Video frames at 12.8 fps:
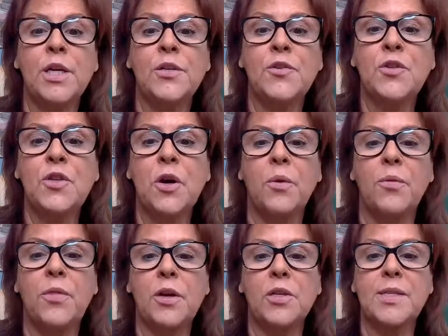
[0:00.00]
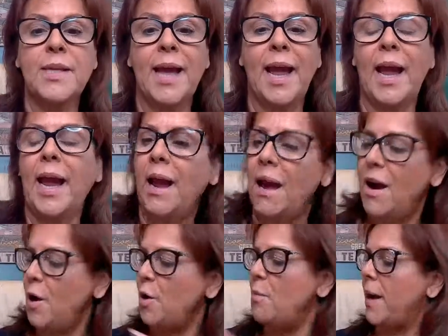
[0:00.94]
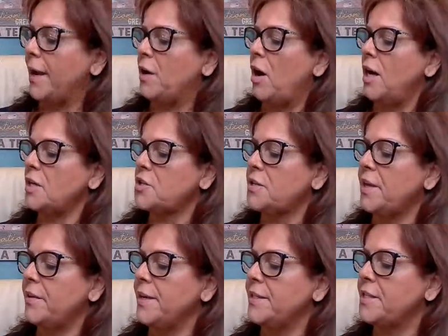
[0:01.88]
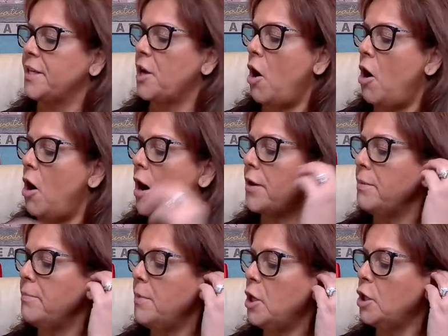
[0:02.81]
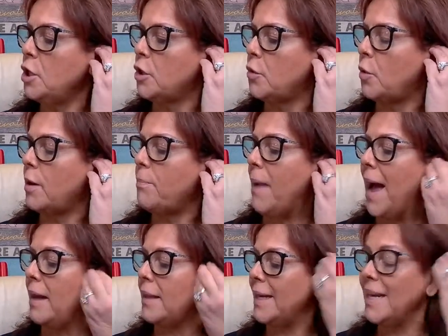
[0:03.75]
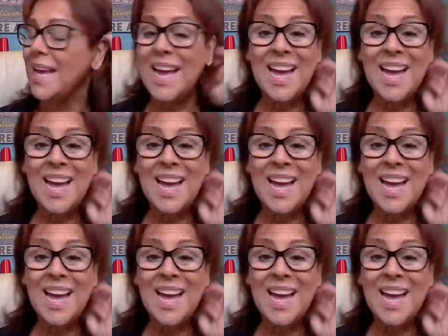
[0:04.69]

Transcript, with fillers: So there's a, oh my gosh, there is an Autumn Allure palette.